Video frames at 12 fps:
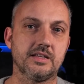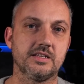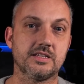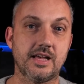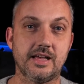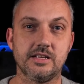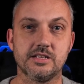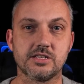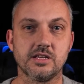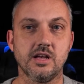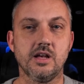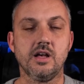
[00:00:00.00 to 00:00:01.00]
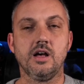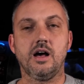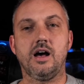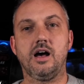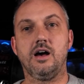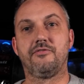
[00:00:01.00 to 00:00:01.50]
This has
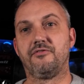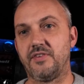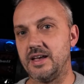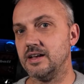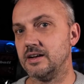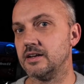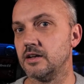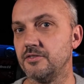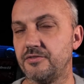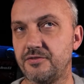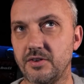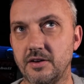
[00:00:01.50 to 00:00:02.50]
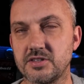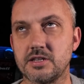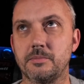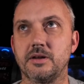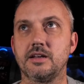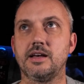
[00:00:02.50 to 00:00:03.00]
a feeling of
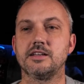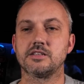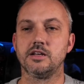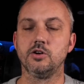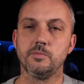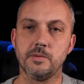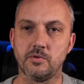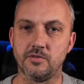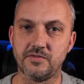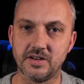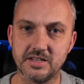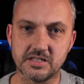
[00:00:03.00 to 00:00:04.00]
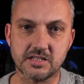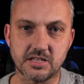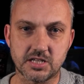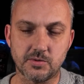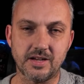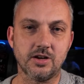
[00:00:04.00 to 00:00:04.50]
something that has a little bit more validity
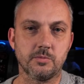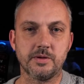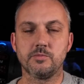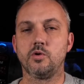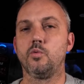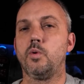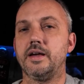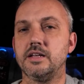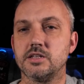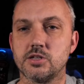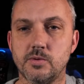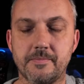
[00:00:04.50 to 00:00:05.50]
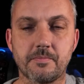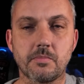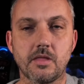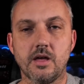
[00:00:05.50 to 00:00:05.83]
to it, a little bit more weight to it.